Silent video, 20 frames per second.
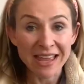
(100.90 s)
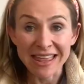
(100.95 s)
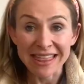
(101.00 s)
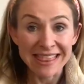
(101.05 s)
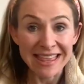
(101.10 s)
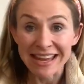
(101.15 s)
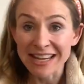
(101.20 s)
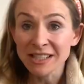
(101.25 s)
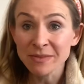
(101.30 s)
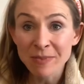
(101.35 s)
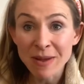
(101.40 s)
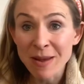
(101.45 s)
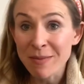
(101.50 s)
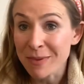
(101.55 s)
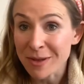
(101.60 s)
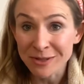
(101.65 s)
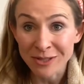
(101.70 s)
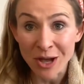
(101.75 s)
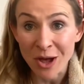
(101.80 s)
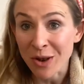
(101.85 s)
These
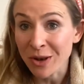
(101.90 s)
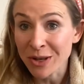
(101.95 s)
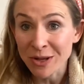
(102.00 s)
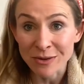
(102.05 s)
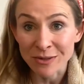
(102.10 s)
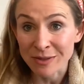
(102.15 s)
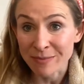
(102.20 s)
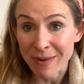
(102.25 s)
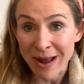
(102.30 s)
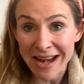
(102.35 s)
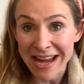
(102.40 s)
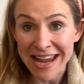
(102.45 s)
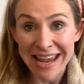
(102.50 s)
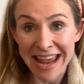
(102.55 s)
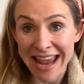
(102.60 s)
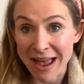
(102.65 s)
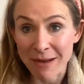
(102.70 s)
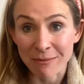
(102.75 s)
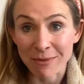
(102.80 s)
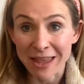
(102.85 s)
people don't lose money
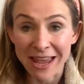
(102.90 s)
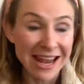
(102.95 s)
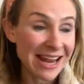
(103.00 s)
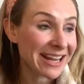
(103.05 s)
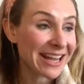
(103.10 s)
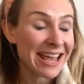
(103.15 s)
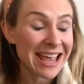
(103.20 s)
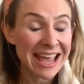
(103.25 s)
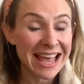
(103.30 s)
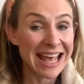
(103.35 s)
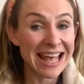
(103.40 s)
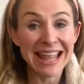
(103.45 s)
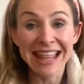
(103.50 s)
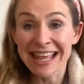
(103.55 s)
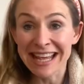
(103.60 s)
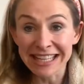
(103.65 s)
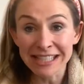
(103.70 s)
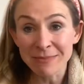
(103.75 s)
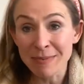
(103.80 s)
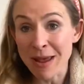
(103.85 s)
gambling.
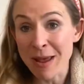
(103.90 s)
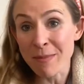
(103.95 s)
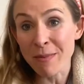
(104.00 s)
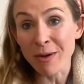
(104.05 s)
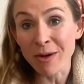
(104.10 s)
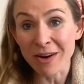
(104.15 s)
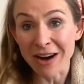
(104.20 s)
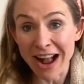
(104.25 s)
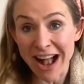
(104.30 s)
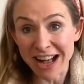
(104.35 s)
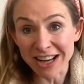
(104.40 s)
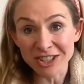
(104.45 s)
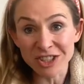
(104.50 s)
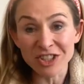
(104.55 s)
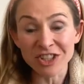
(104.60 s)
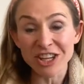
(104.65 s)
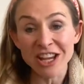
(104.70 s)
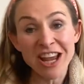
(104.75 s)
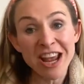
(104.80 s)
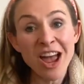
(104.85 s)
These people are
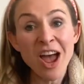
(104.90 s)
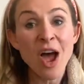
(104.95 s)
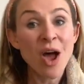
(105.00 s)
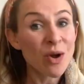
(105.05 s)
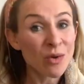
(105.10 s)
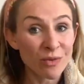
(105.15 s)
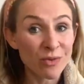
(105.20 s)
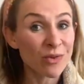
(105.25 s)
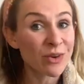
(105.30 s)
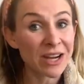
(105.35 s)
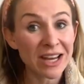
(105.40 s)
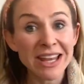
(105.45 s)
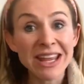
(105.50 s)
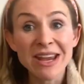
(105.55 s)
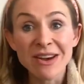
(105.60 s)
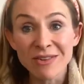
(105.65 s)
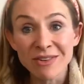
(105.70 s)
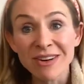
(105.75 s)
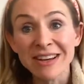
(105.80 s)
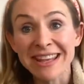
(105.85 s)
actually
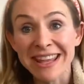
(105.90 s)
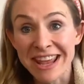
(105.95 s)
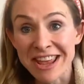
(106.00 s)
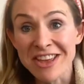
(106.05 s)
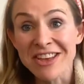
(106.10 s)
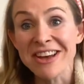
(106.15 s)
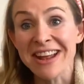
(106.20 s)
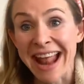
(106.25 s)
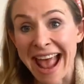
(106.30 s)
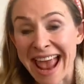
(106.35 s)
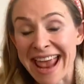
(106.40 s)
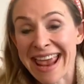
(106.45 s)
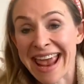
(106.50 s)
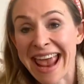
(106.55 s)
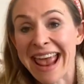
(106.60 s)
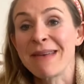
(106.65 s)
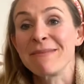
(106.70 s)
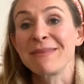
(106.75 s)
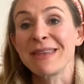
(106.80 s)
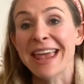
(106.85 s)
really, really good at
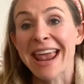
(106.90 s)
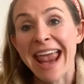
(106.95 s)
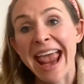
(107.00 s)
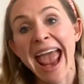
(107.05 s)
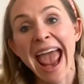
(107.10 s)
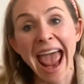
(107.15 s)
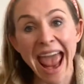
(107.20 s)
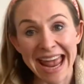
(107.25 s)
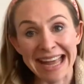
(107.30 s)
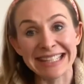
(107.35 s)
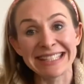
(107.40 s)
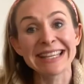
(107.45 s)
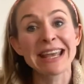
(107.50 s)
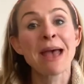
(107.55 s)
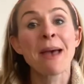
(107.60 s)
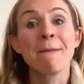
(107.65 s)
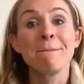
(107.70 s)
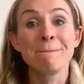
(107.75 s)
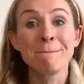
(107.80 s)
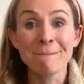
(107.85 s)
gambling and
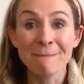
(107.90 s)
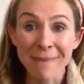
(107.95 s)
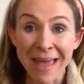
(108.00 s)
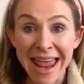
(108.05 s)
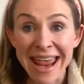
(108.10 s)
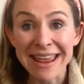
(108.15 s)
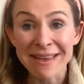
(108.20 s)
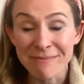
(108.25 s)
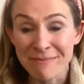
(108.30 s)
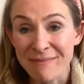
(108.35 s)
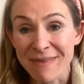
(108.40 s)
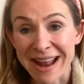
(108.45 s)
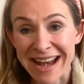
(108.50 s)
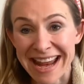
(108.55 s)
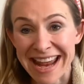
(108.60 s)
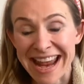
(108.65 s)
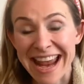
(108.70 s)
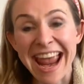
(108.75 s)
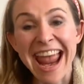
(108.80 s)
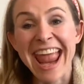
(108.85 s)
make
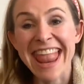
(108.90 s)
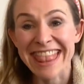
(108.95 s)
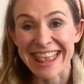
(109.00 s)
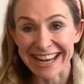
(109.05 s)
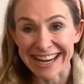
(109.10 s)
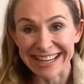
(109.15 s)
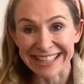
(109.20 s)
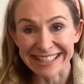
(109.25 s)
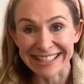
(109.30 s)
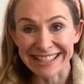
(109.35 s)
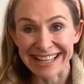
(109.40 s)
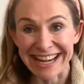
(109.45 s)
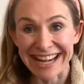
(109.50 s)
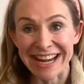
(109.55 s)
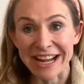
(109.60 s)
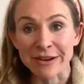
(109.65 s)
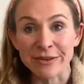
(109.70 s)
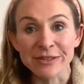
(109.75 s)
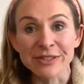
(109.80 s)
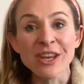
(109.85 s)
money in the
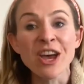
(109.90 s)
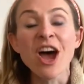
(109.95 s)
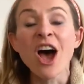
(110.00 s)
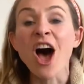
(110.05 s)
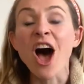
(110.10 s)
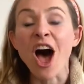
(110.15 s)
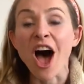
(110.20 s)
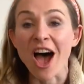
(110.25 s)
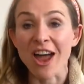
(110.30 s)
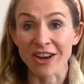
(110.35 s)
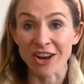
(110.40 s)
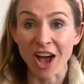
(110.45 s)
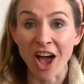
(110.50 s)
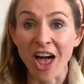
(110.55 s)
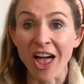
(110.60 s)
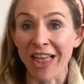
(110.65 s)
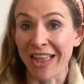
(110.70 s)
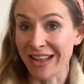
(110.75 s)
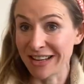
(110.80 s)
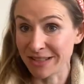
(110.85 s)
casinos on
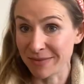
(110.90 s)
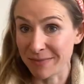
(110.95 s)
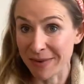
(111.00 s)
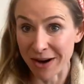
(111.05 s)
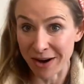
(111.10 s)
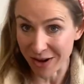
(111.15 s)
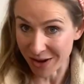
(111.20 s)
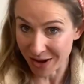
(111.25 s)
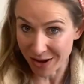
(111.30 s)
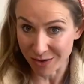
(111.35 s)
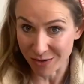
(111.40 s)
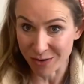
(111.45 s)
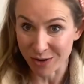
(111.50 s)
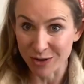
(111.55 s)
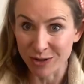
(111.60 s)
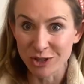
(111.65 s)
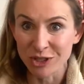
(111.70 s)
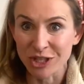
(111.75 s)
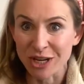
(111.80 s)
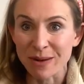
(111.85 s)
Holland America
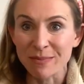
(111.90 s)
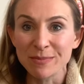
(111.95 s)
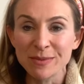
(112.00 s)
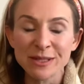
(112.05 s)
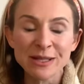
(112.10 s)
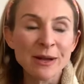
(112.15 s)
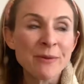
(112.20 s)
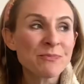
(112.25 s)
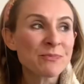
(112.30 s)
cruise ships.